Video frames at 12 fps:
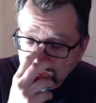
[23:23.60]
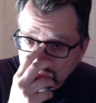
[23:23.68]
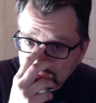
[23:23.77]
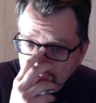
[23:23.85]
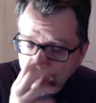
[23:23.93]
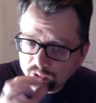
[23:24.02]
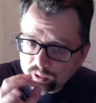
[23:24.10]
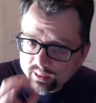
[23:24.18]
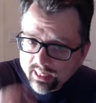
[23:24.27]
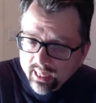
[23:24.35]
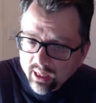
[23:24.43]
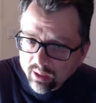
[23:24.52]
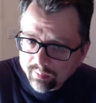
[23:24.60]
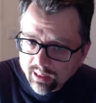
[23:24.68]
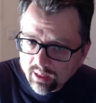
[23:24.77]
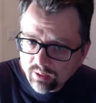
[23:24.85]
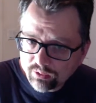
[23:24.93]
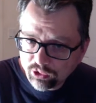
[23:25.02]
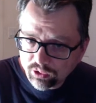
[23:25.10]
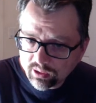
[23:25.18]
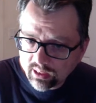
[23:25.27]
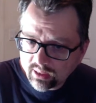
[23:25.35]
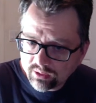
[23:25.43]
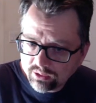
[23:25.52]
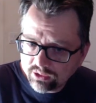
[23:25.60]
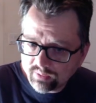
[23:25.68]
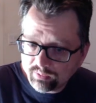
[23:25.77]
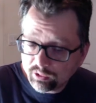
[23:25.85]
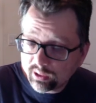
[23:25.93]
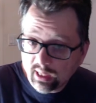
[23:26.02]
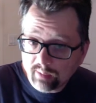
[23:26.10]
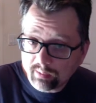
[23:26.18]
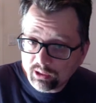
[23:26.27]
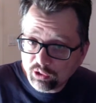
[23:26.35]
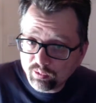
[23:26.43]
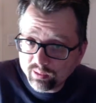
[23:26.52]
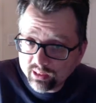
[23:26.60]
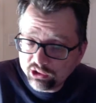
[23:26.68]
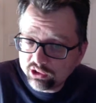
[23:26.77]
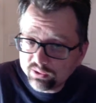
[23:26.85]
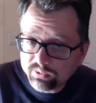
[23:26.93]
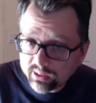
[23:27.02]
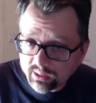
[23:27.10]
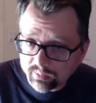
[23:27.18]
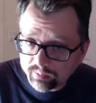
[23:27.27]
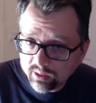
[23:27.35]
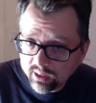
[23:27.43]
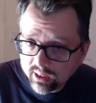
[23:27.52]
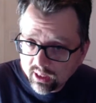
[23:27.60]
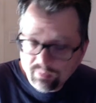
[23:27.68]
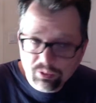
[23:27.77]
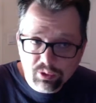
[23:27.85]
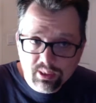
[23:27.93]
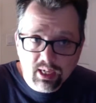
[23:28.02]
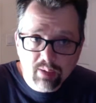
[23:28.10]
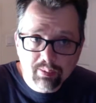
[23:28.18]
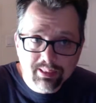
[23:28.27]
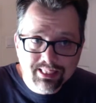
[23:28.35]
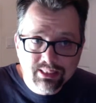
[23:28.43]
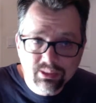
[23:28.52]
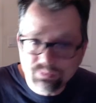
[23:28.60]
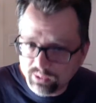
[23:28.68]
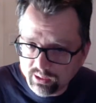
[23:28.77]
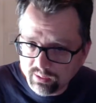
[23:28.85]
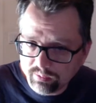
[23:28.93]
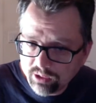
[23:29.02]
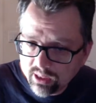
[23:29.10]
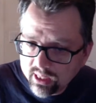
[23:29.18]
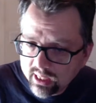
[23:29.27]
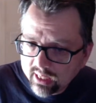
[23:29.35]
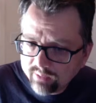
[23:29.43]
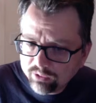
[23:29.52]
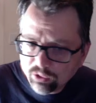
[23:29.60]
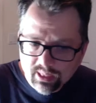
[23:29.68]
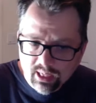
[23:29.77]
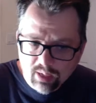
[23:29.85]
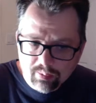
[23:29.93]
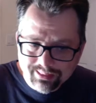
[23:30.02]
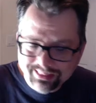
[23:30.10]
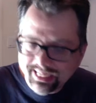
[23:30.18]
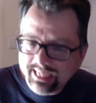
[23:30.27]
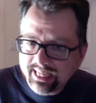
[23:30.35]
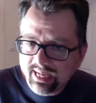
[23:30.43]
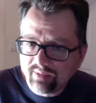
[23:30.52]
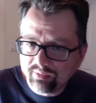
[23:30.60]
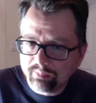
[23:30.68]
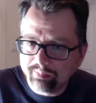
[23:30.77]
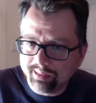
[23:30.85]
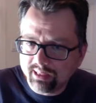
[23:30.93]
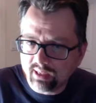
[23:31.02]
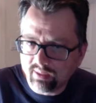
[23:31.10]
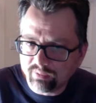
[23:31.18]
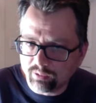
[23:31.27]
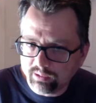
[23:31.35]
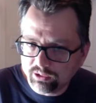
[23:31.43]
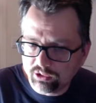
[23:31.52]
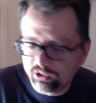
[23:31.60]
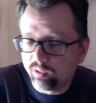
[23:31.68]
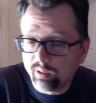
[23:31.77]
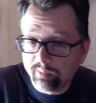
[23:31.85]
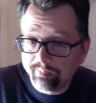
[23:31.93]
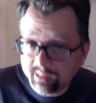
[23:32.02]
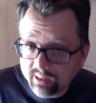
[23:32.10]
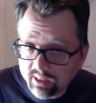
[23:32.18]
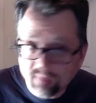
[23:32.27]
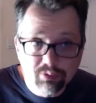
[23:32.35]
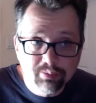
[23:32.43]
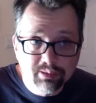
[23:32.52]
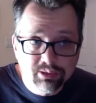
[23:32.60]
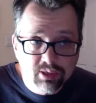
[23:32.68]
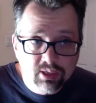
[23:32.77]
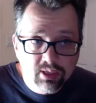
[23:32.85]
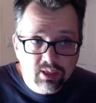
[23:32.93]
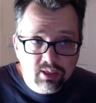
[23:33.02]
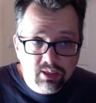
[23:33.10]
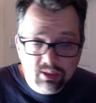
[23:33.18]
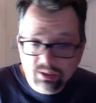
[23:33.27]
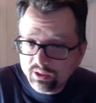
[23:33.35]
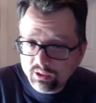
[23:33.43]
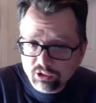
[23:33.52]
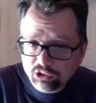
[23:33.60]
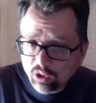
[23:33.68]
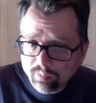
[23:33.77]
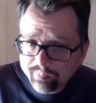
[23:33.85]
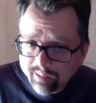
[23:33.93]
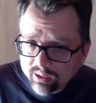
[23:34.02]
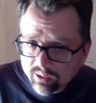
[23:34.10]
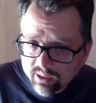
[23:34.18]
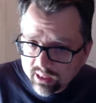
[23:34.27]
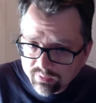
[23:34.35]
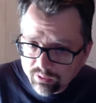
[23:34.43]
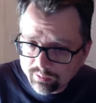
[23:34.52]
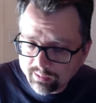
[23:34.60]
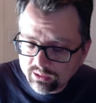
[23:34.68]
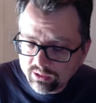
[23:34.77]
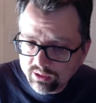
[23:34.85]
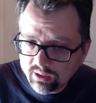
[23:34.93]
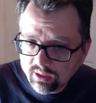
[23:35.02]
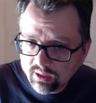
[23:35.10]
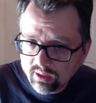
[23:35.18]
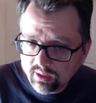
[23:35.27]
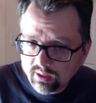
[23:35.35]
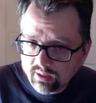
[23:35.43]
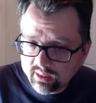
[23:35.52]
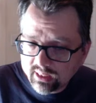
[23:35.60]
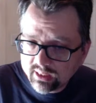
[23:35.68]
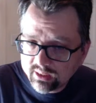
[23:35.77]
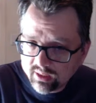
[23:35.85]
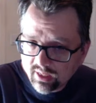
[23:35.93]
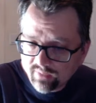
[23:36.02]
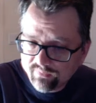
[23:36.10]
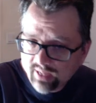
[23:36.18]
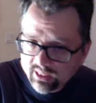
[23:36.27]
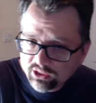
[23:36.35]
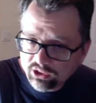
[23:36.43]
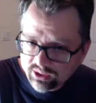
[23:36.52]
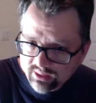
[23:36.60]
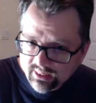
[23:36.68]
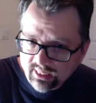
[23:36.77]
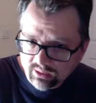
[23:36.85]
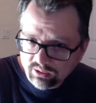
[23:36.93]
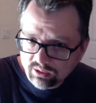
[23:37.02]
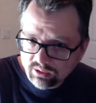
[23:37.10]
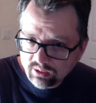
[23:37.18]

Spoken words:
So if you care about your guns, if you care about your religious freedom, if you care about any freedoms, if you care about not having big government, you don't want big government, there's no bigger government than a fascist state.